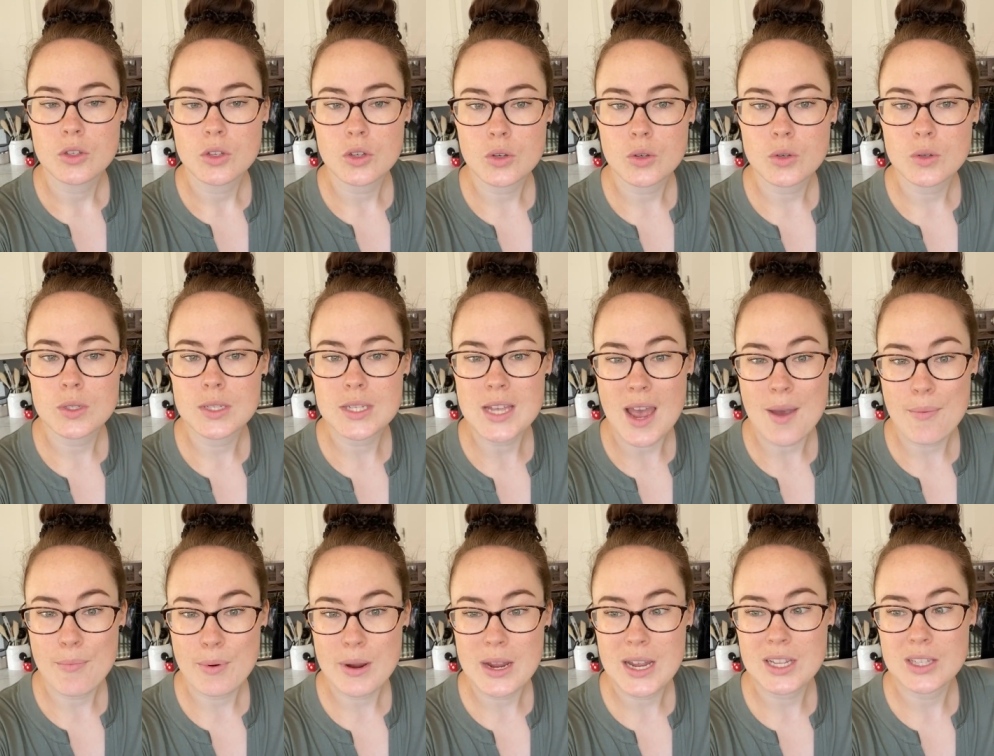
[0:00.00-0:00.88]
Two
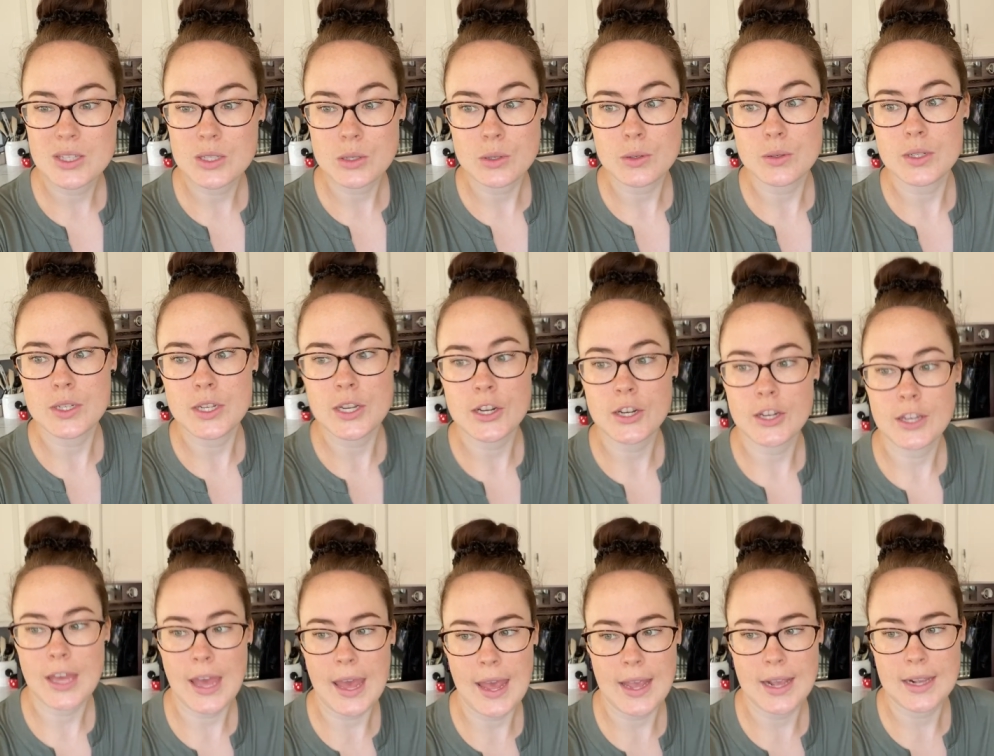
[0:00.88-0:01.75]
separate
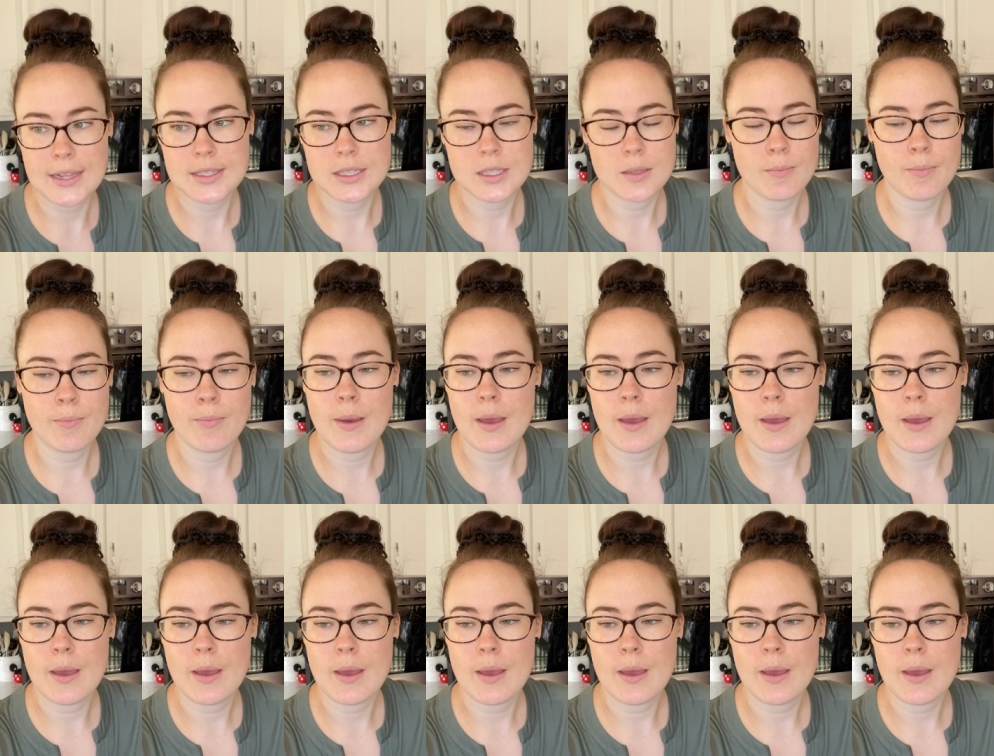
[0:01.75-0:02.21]
two-tier cakes.